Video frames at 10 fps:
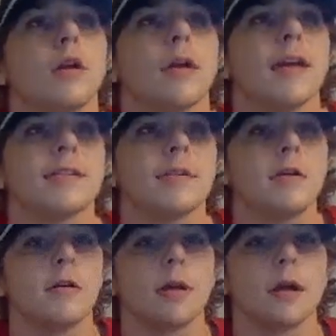Okay,
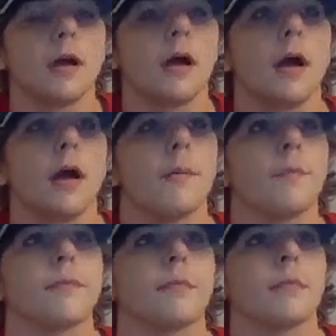so
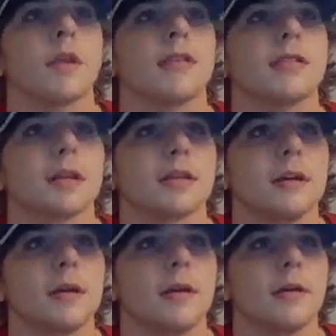
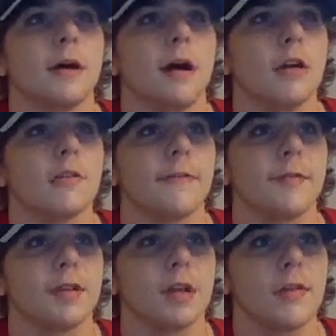selected
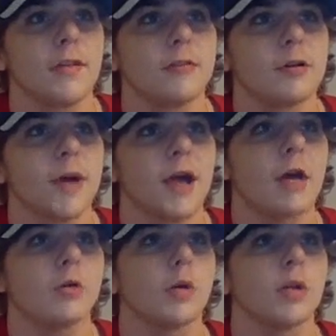158th overall by
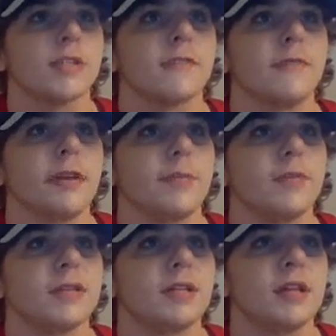Ottawa's Philip
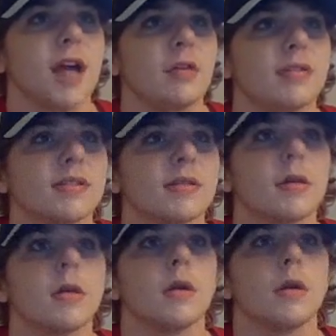Dioust.
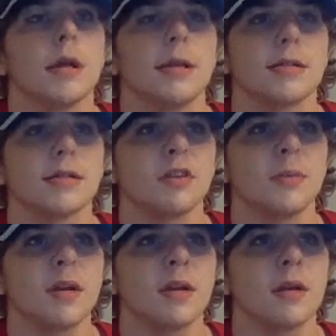He's the
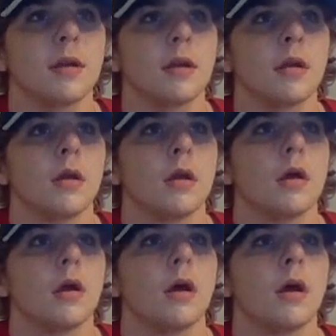centerman.
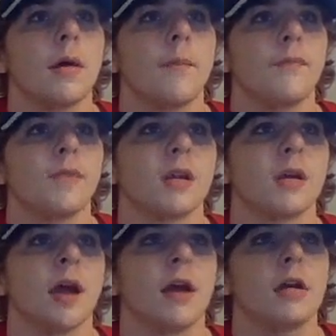
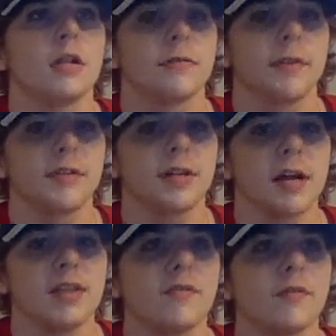At
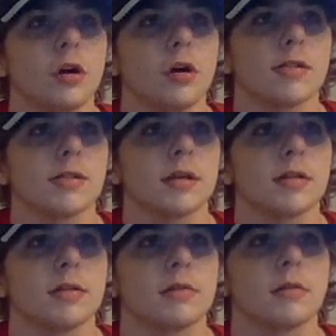159th overall,
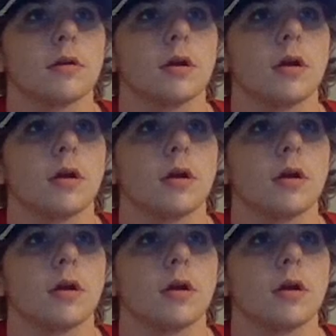selected